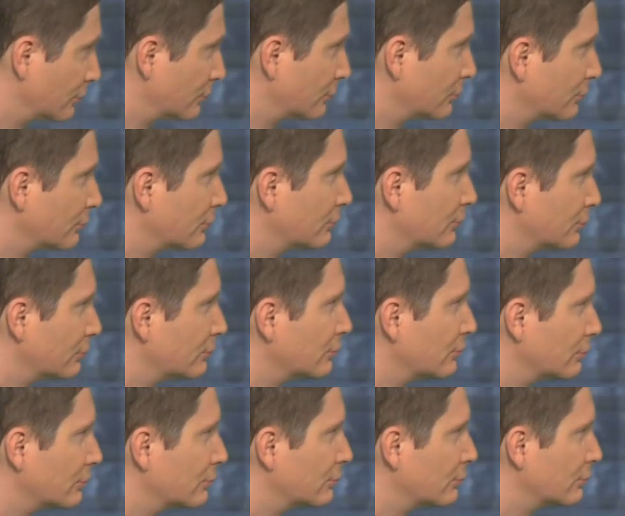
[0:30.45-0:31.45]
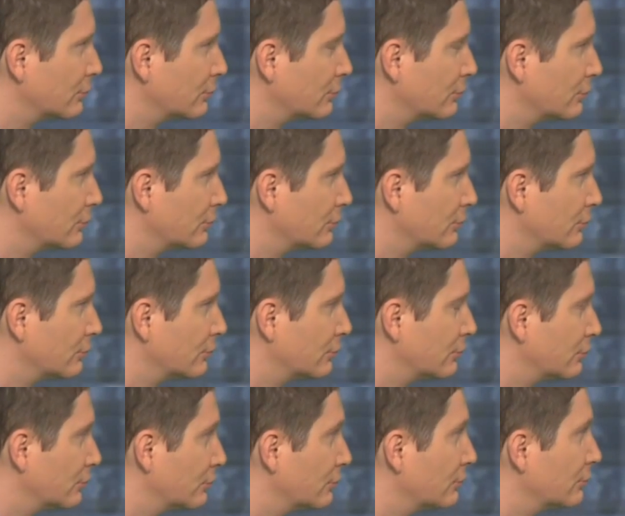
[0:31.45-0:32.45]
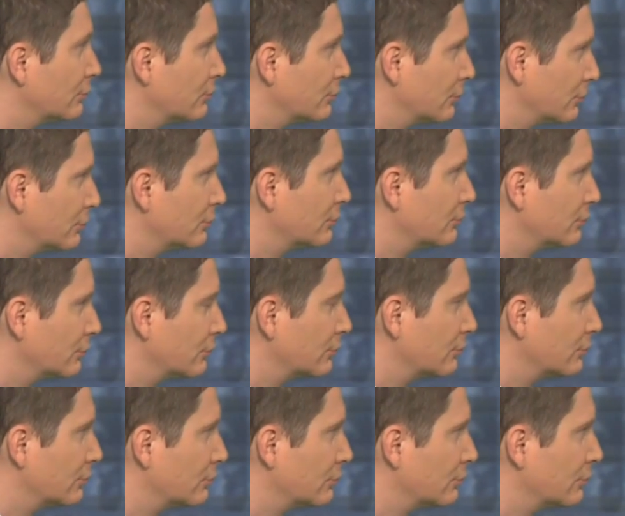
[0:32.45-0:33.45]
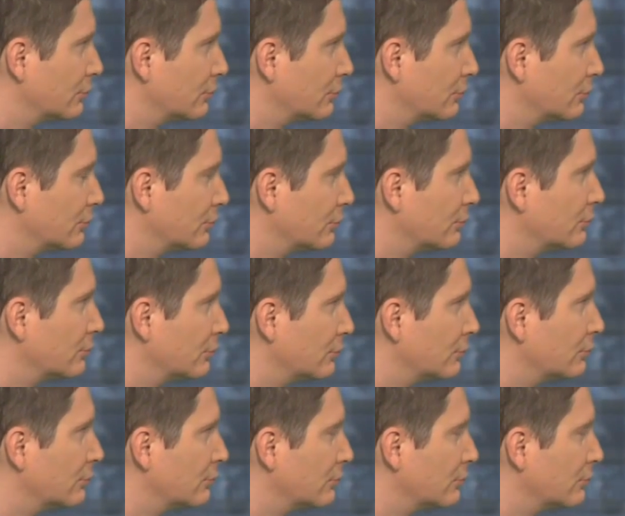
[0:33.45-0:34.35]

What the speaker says: This person isn't speaking.